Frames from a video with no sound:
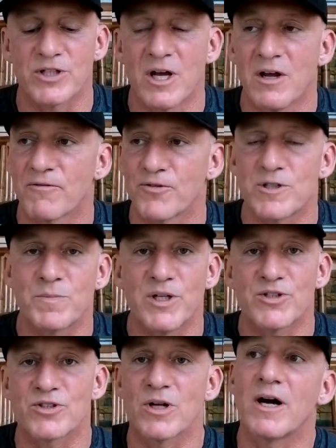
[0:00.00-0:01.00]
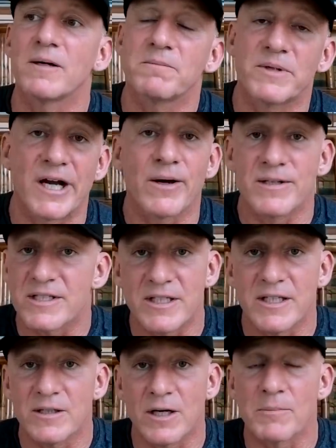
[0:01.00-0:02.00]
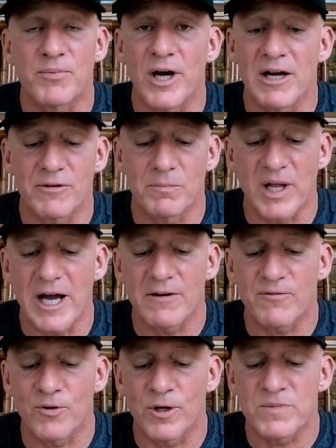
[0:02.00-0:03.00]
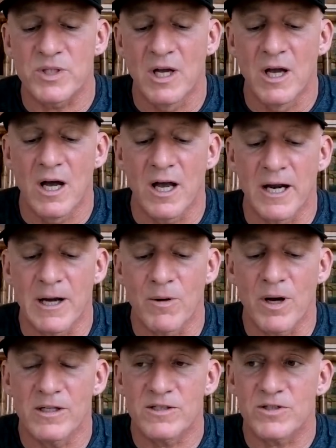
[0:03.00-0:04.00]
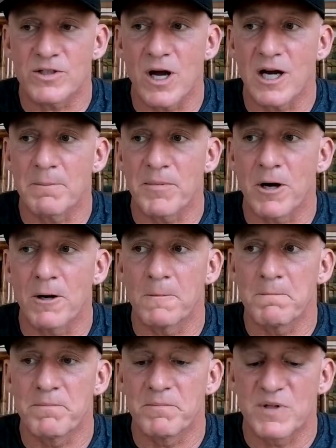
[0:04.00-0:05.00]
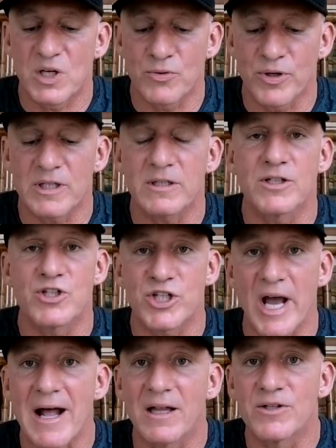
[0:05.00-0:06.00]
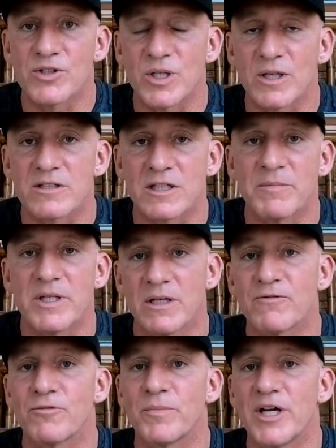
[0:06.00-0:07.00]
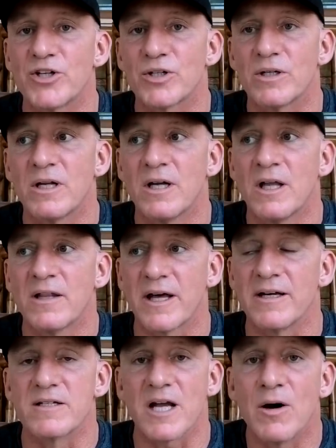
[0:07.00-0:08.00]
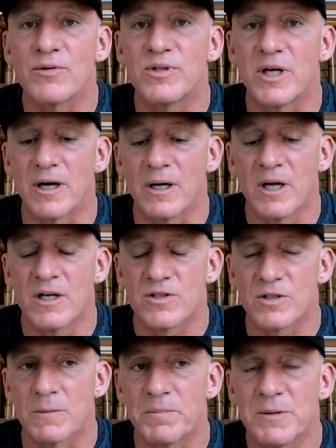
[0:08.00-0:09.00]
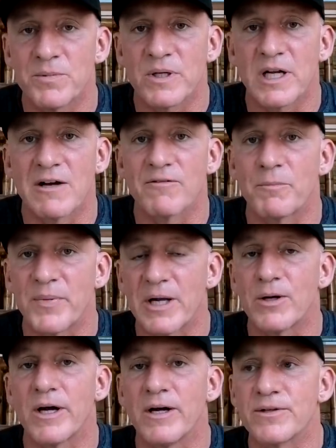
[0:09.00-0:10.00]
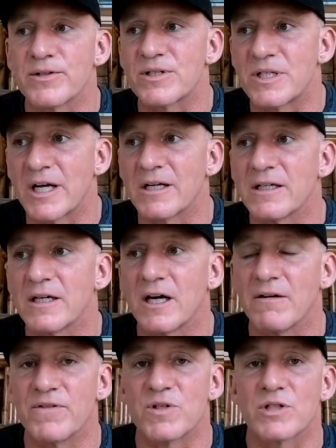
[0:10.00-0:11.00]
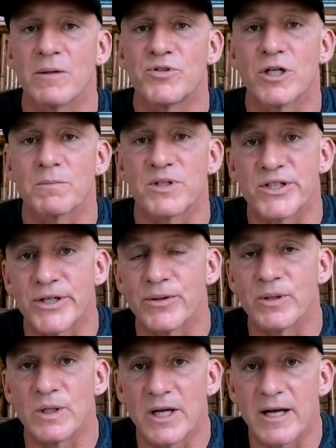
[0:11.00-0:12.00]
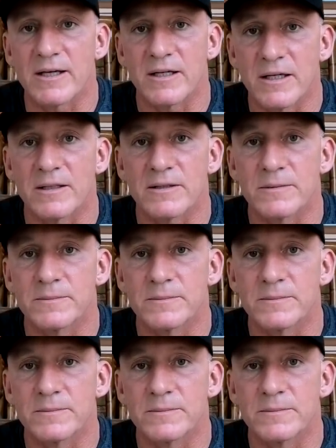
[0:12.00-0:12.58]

Free speech is not guaranteed on private platforms. And I wanted to talk about critically challenging some of the information that is out there so that people can have a better understanding of the subject material at hand.